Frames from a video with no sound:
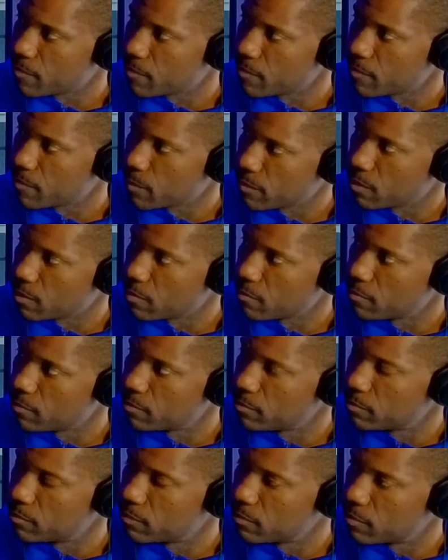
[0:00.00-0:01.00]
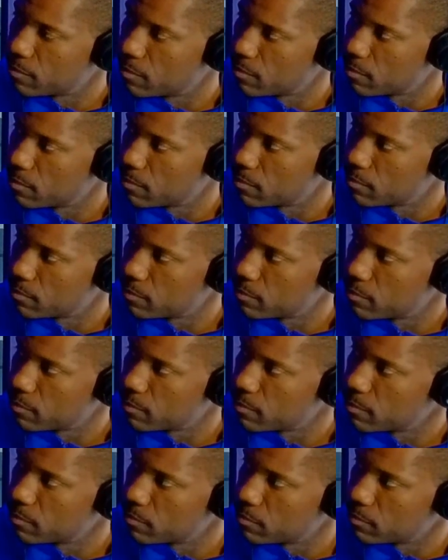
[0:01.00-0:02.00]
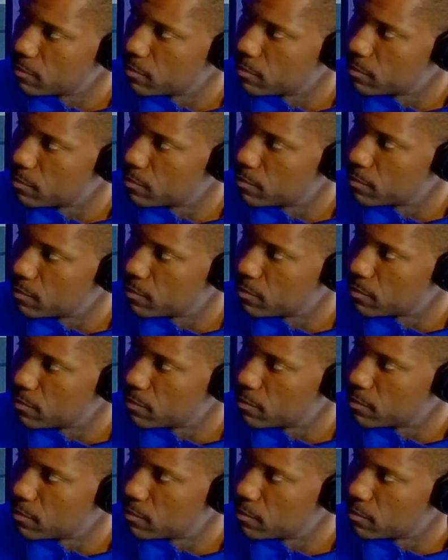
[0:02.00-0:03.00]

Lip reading: The person shown says nothing.